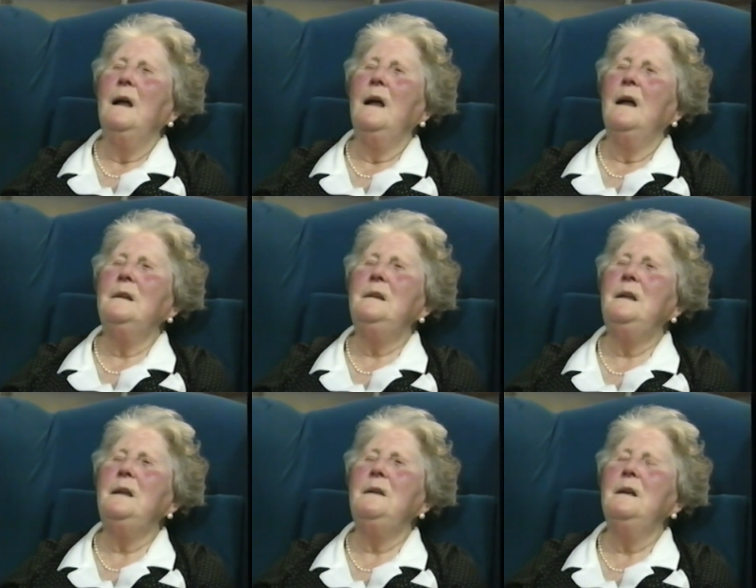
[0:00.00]
And
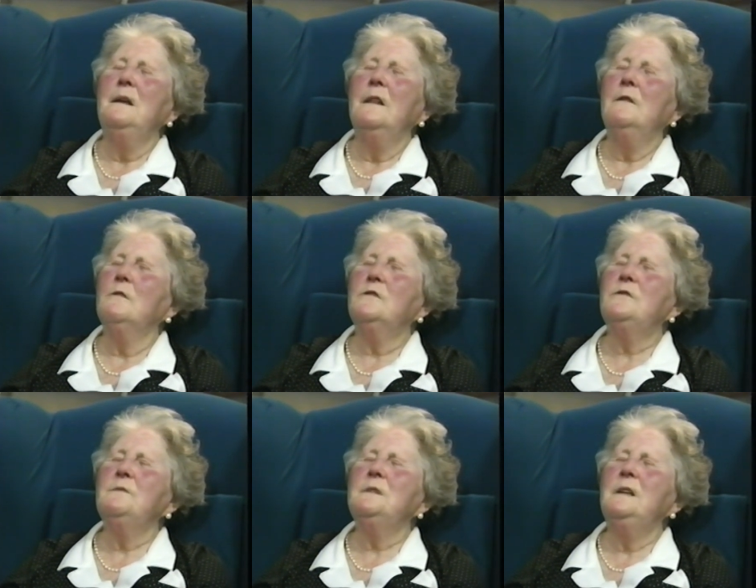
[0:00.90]
he thought she
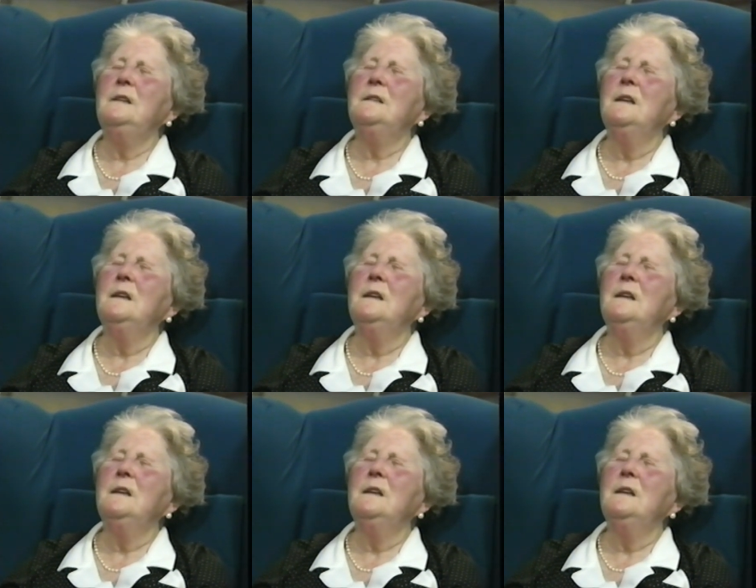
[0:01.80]
was, he